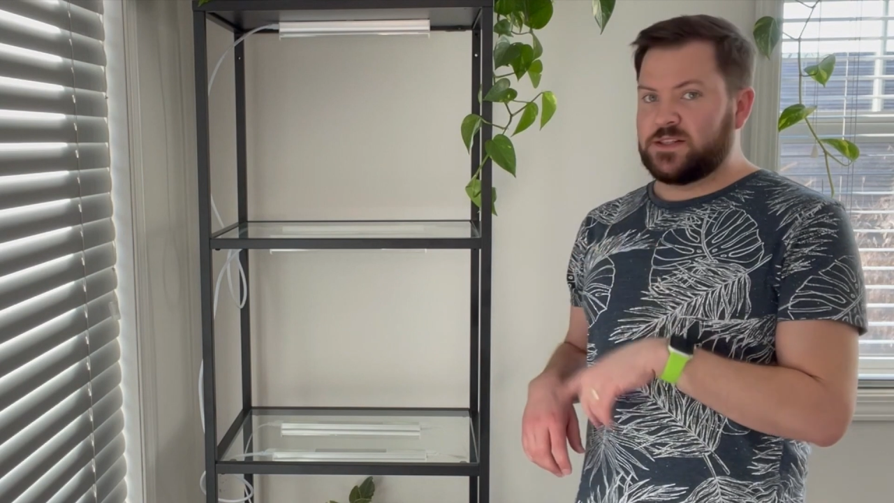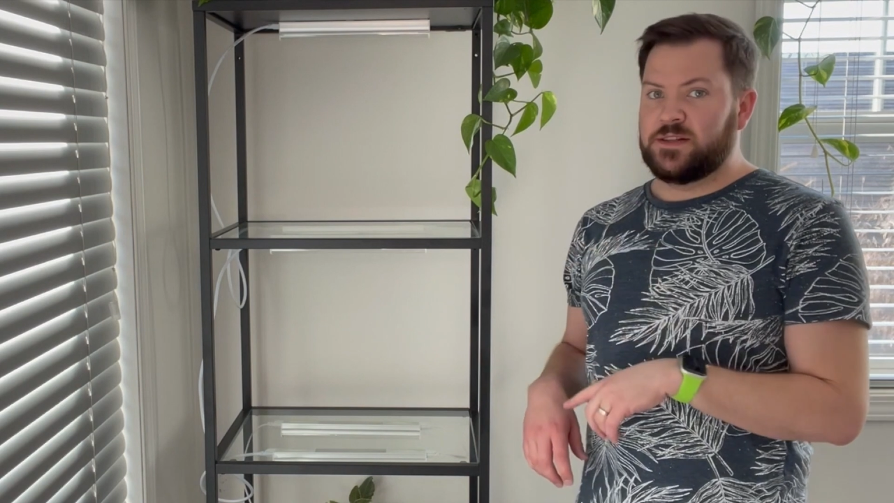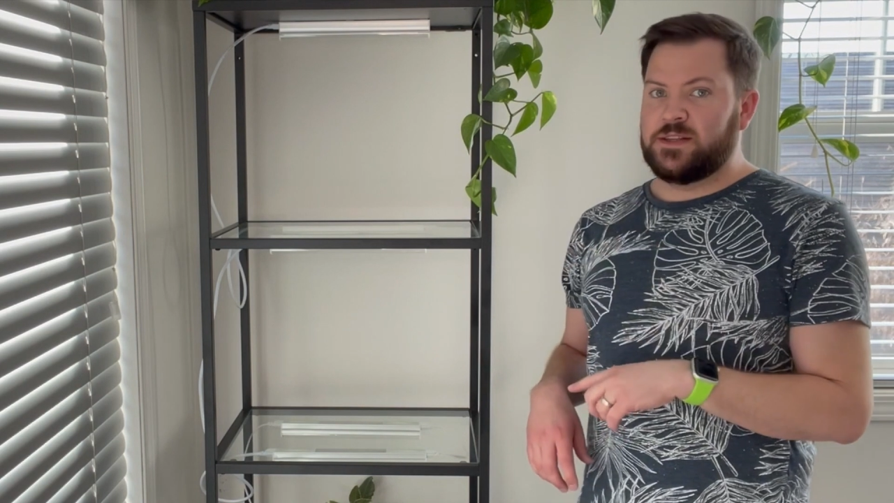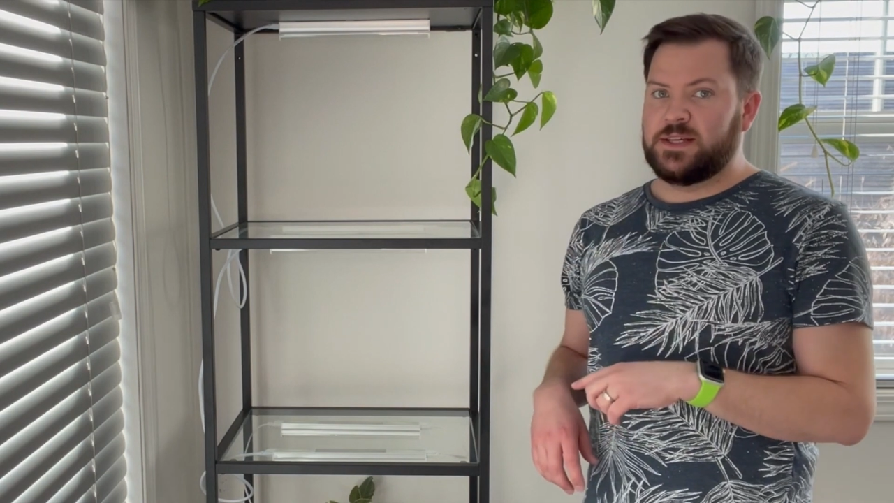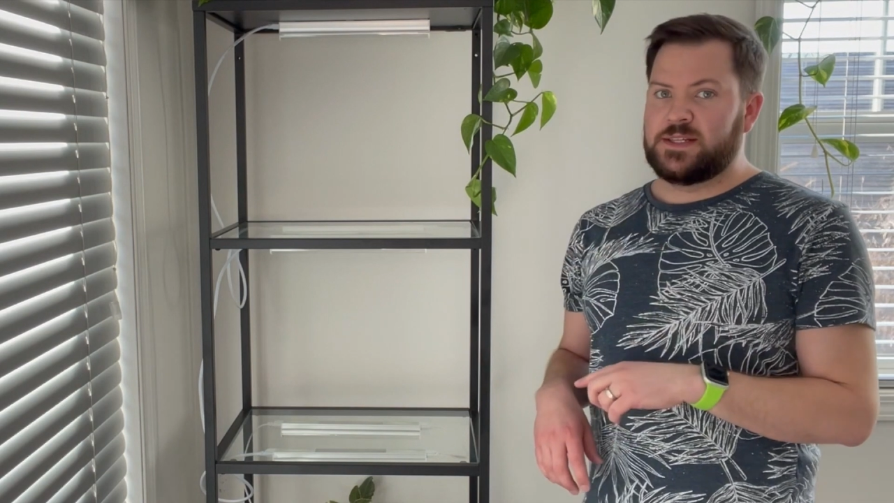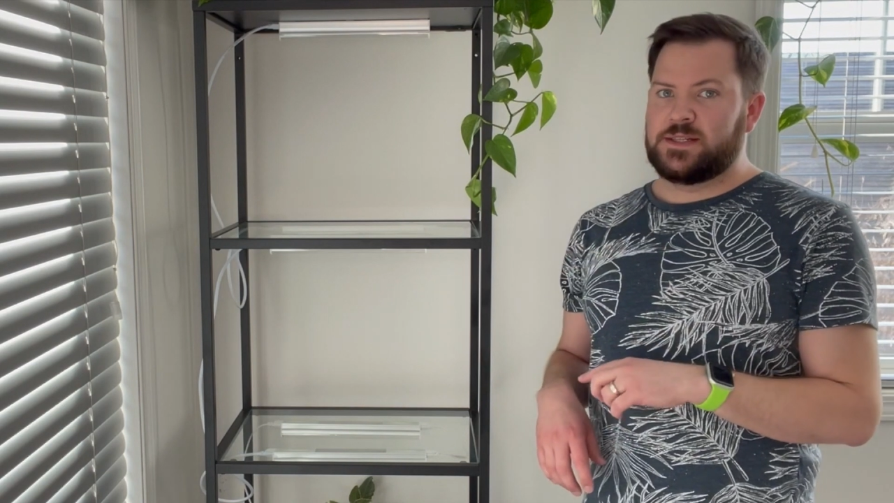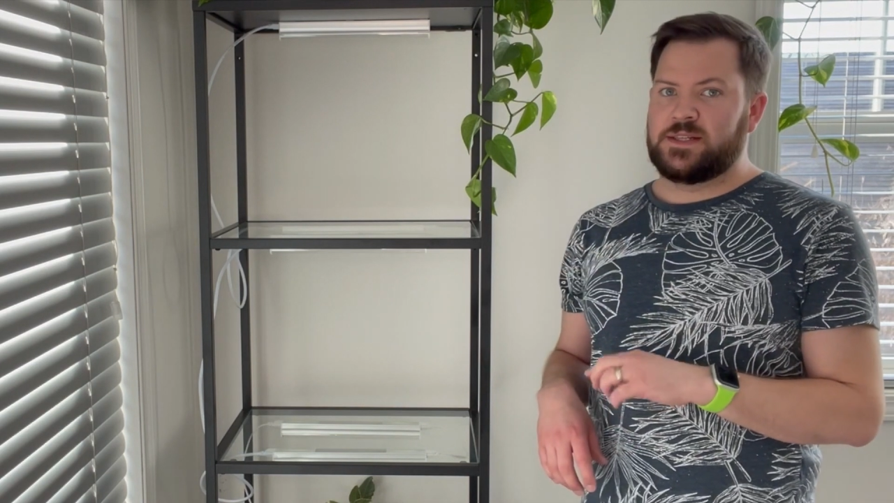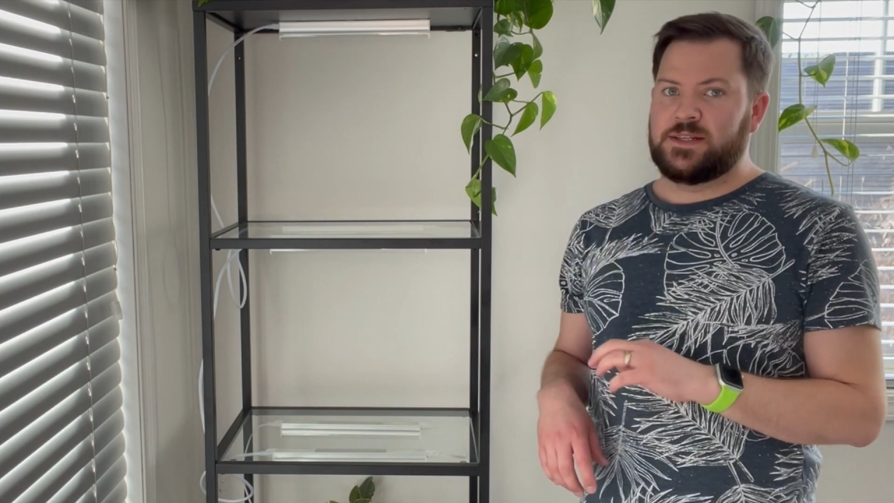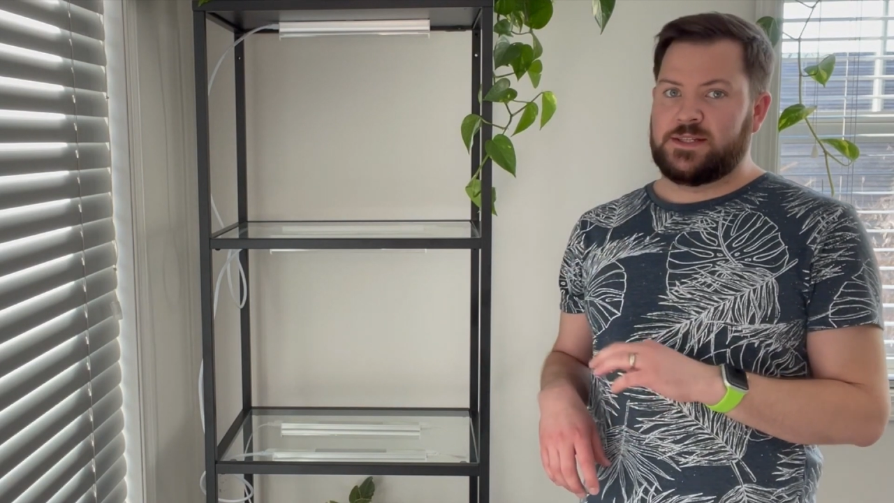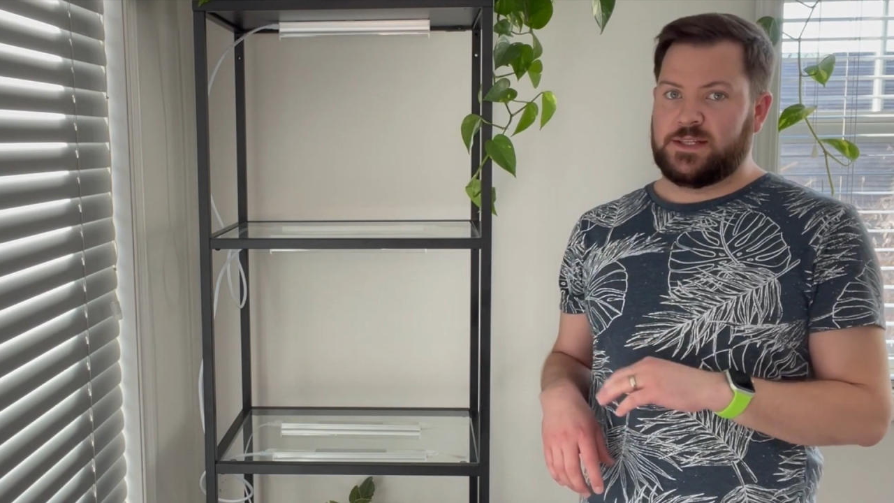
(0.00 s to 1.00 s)
to this
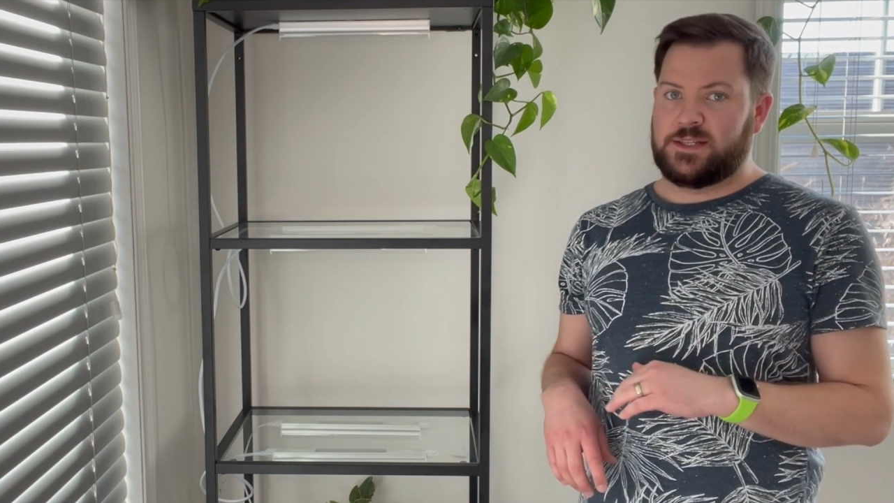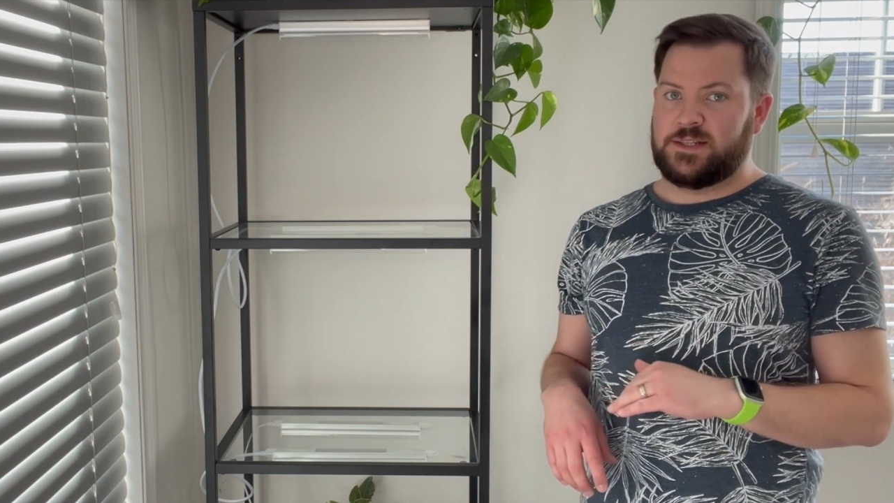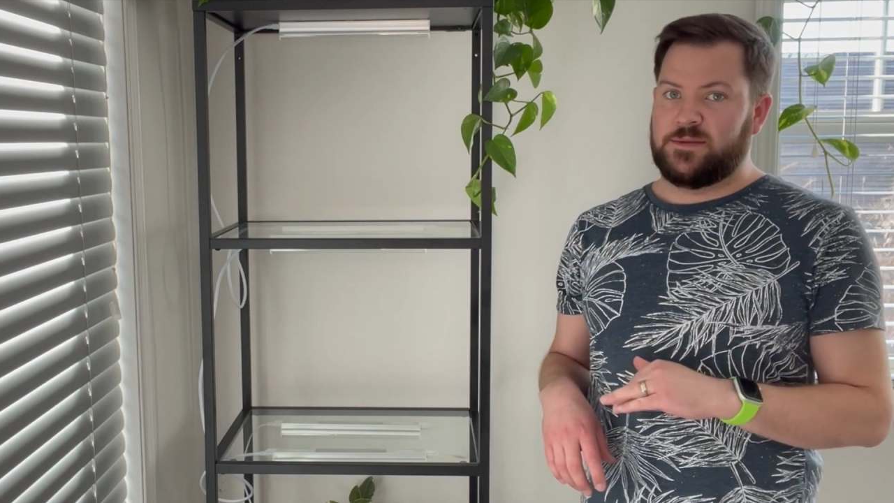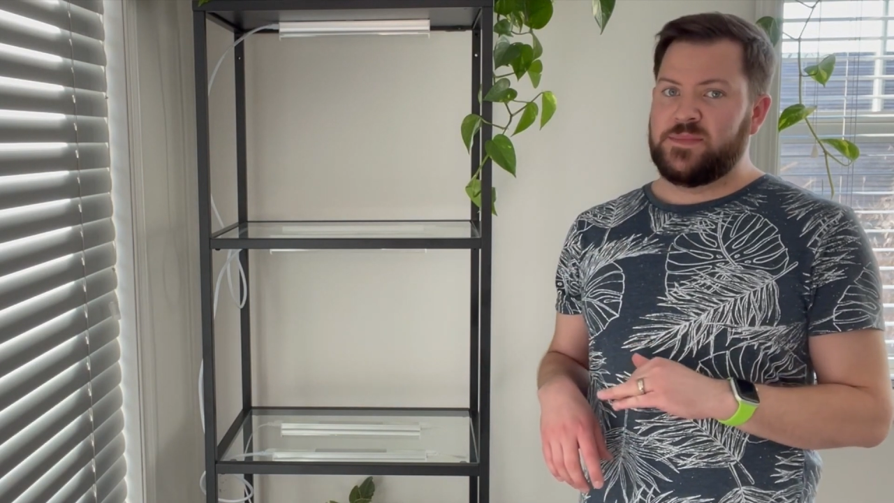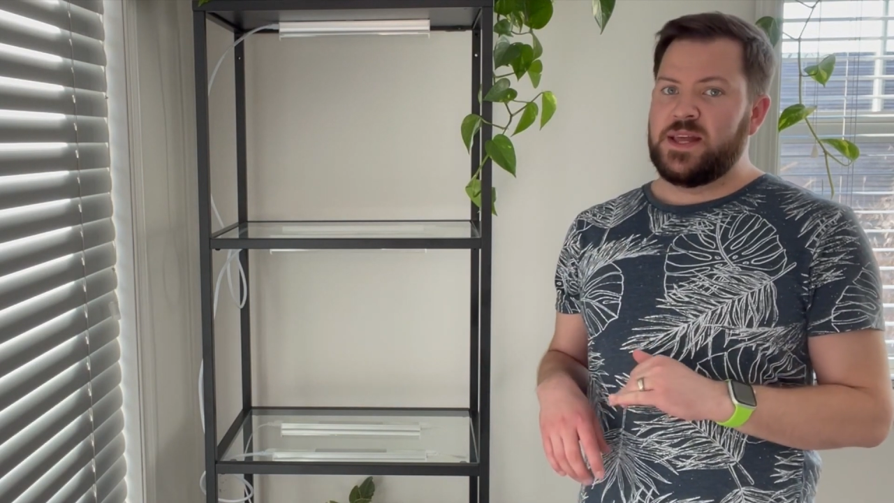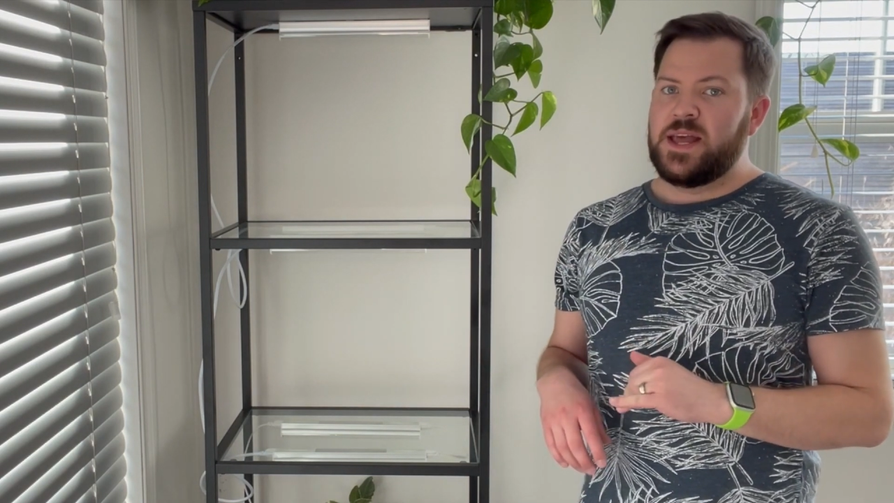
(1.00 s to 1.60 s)
system,